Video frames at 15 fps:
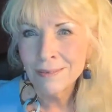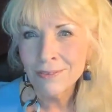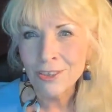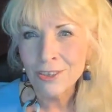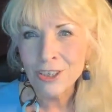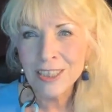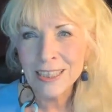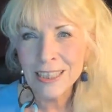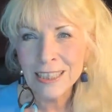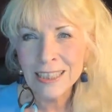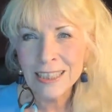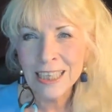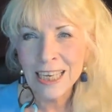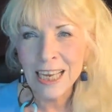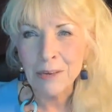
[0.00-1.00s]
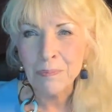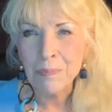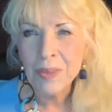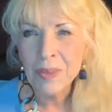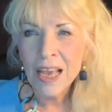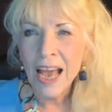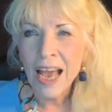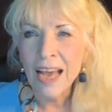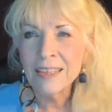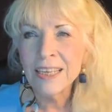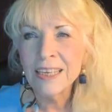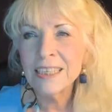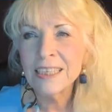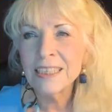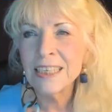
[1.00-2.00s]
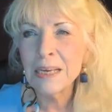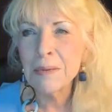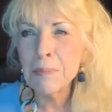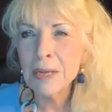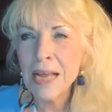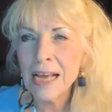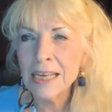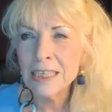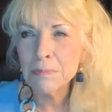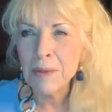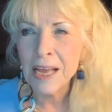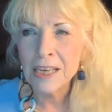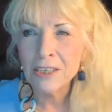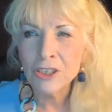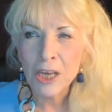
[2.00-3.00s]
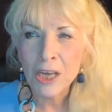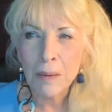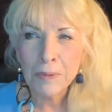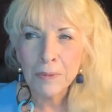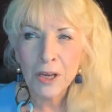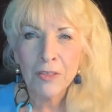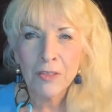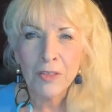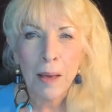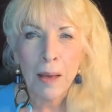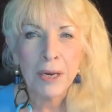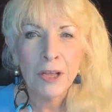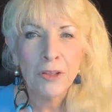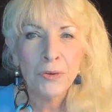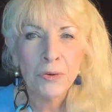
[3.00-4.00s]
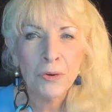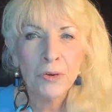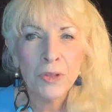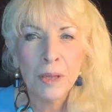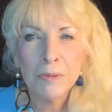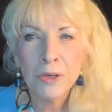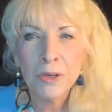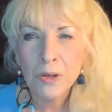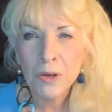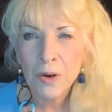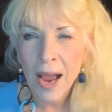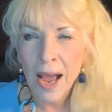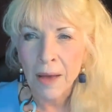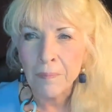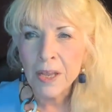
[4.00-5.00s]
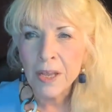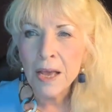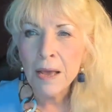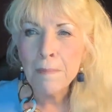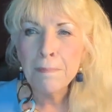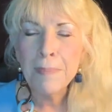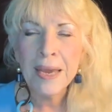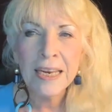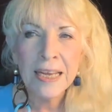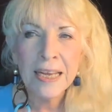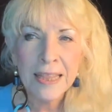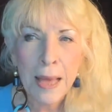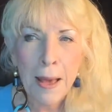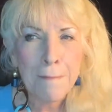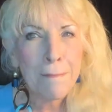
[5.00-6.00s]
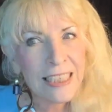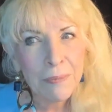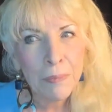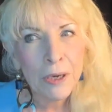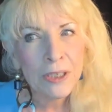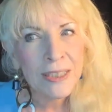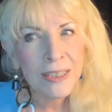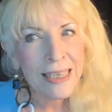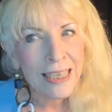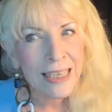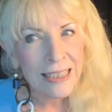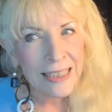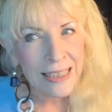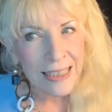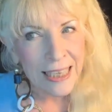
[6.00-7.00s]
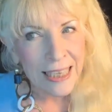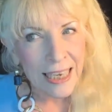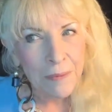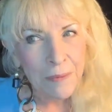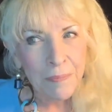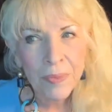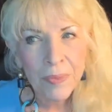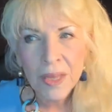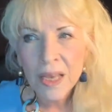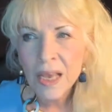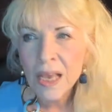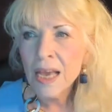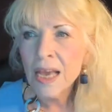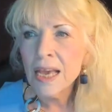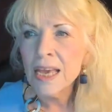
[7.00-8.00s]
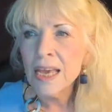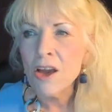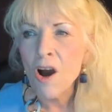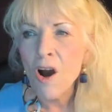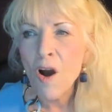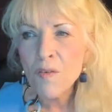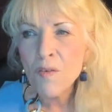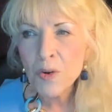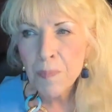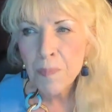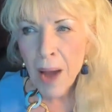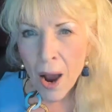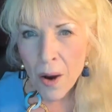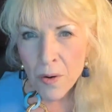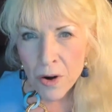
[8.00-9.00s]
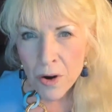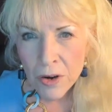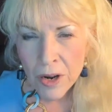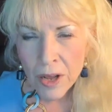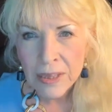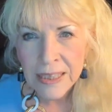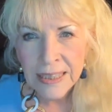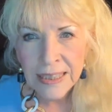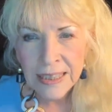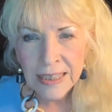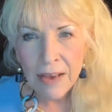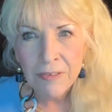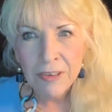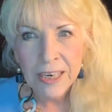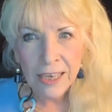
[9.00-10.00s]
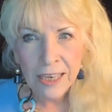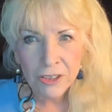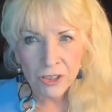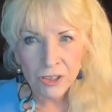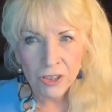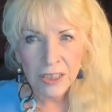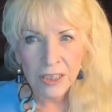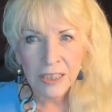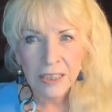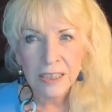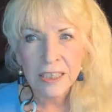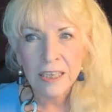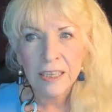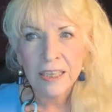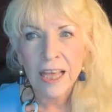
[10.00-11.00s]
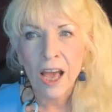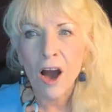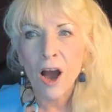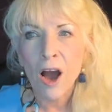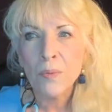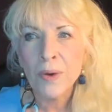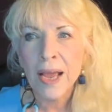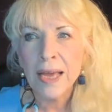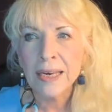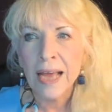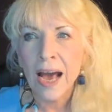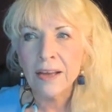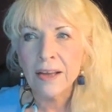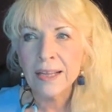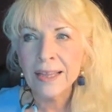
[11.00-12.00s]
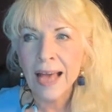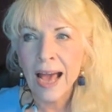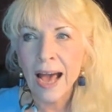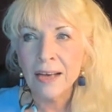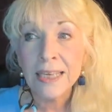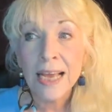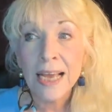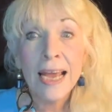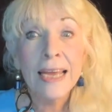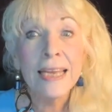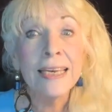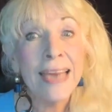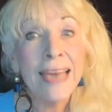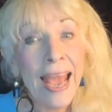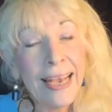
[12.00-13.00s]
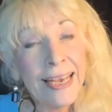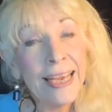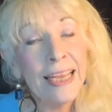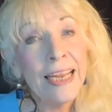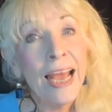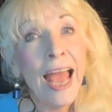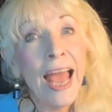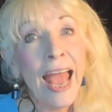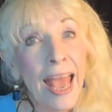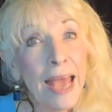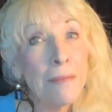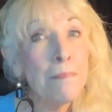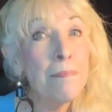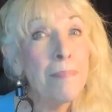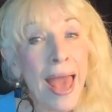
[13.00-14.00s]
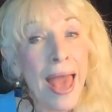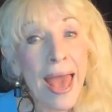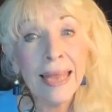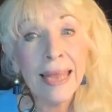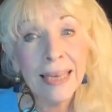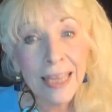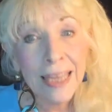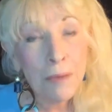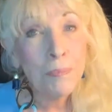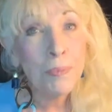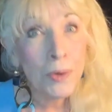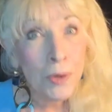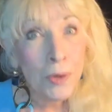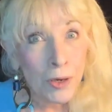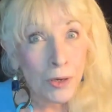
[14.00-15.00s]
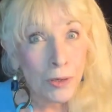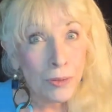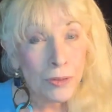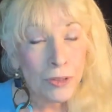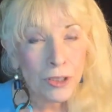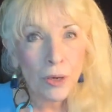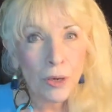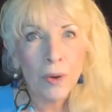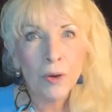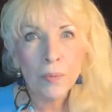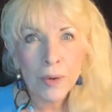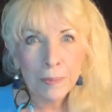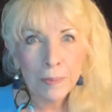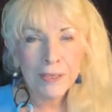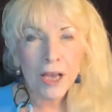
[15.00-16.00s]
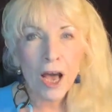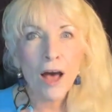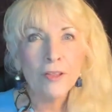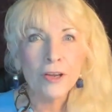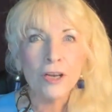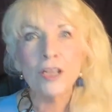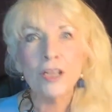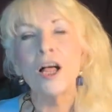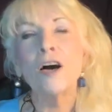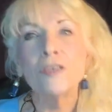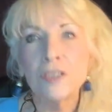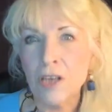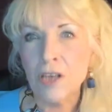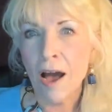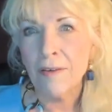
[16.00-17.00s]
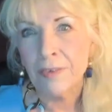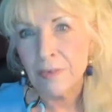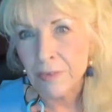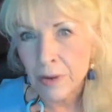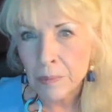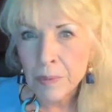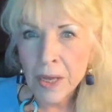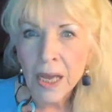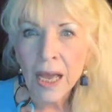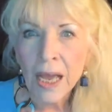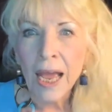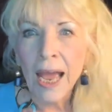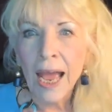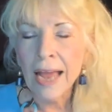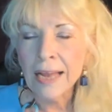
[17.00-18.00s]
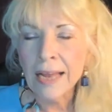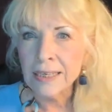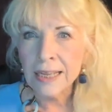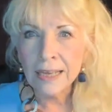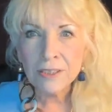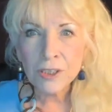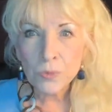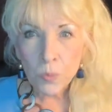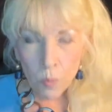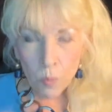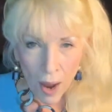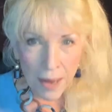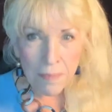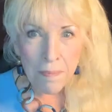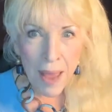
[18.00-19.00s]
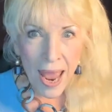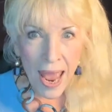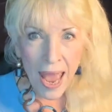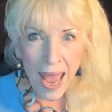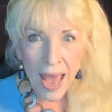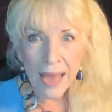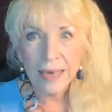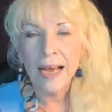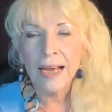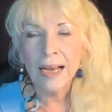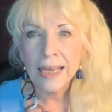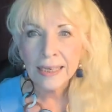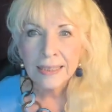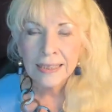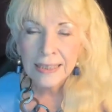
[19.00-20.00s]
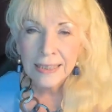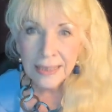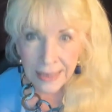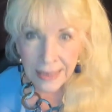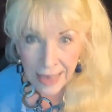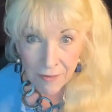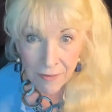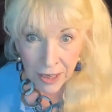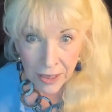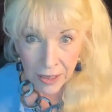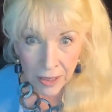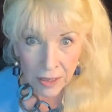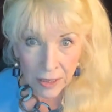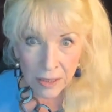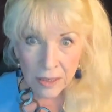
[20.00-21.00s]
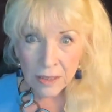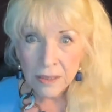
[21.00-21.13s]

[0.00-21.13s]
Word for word: Verse 16. And then the demonized man jumped on them and he threw them to the ground, beating them mercilessly. He overpowered the seven exorcists until they all ran out of the house naked and badly bruised. So he rips all their clothes off of them. And it's one man against seven.